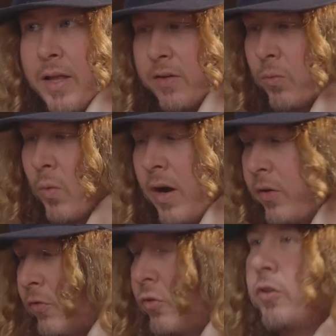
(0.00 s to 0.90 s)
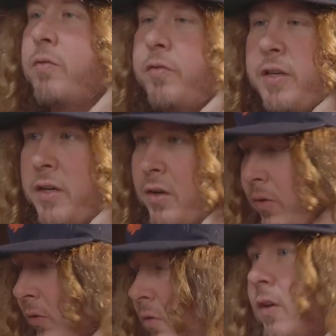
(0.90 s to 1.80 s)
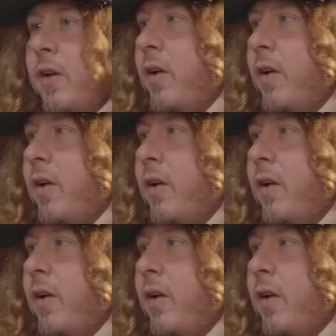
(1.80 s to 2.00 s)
Like why are certain videos